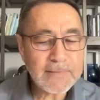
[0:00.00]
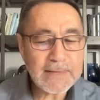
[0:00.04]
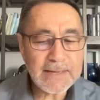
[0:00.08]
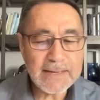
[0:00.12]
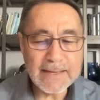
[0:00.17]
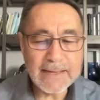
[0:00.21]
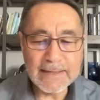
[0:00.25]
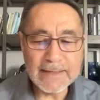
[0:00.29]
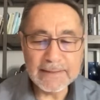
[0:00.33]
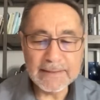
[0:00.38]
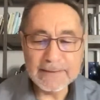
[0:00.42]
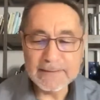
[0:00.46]

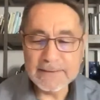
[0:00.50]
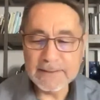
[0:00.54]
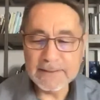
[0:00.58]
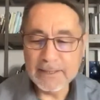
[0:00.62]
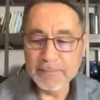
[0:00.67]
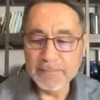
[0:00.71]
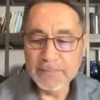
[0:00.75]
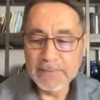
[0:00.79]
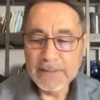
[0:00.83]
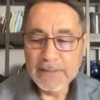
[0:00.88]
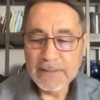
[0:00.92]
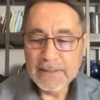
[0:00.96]
And
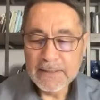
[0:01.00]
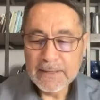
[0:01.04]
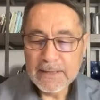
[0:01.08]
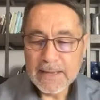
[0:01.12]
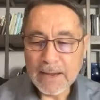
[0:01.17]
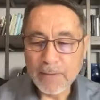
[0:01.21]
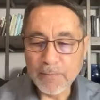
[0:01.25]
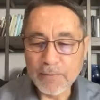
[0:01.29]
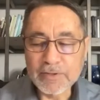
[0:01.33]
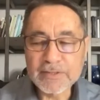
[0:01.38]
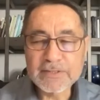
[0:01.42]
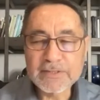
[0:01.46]

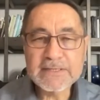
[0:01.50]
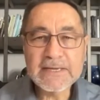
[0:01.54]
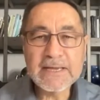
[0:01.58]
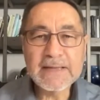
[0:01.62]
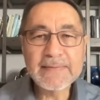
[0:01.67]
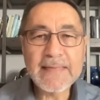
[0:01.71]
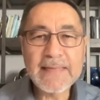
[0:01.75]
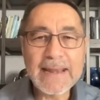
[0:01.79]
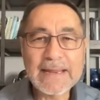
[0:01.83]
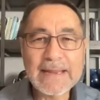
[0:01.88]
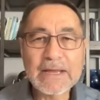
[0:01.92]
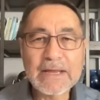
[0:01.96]
we're seeing
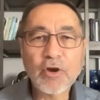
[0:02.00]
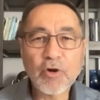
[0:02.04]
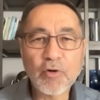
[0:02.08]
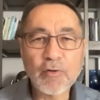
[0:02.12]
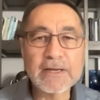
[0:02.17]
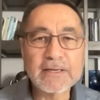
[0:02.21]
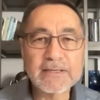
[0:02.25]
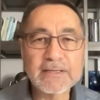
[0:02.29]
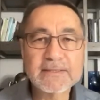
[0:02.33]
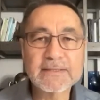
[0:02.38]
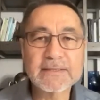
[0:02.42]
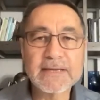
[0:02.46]
that
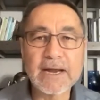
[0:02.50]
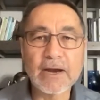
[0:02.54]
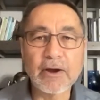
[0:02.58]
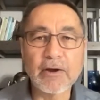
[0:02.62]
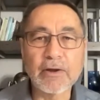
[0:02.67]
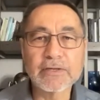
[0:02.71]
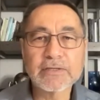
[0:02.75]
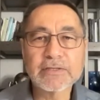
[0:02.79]
increase there.